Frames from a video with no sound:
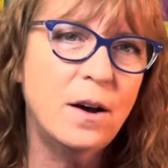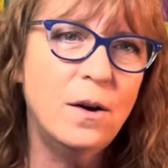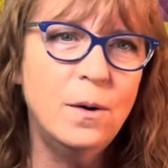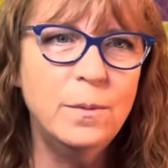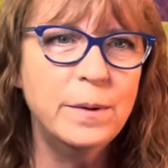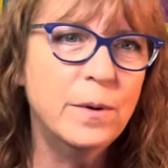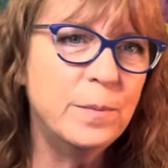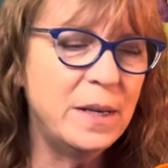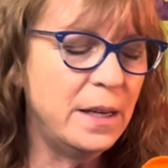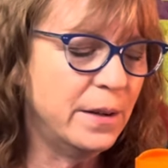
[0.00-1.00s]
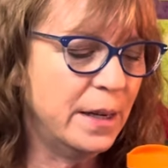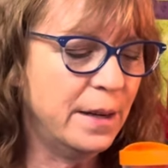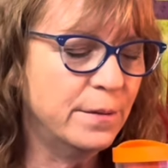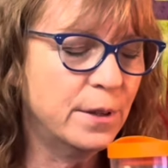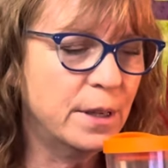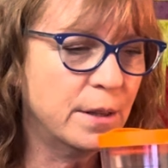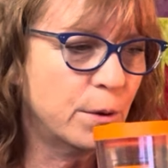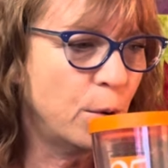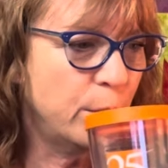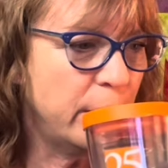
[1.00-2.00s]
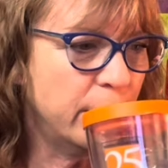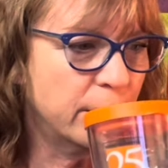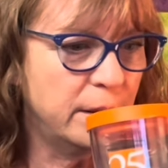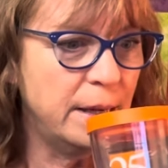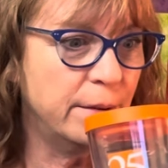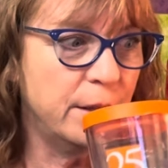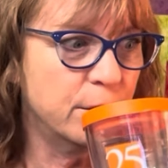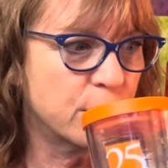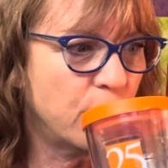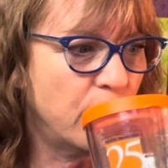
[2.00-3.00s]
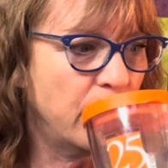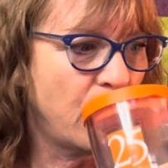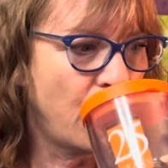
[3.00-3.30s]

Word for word: oh, we won't be here again for another whole year and now a year's gone.